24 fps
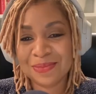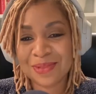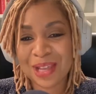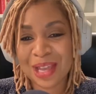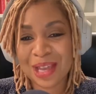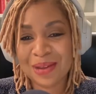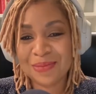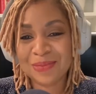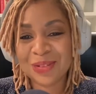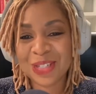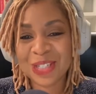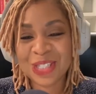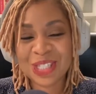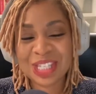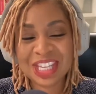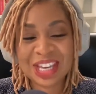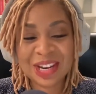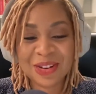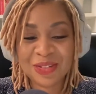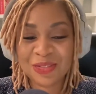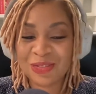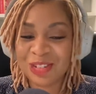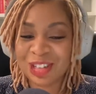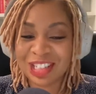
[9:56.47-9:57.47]
I'm just
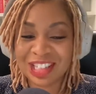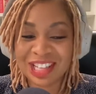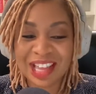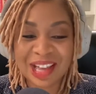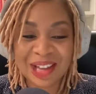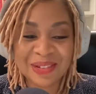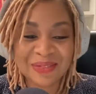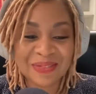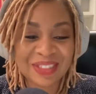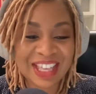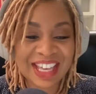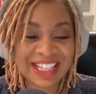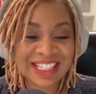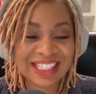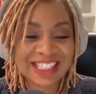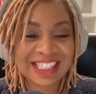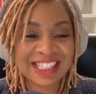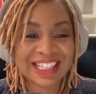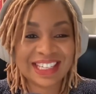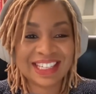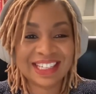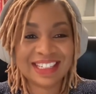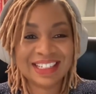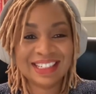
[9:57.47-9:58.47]
here for love. That's
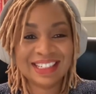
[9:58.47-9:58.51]
it.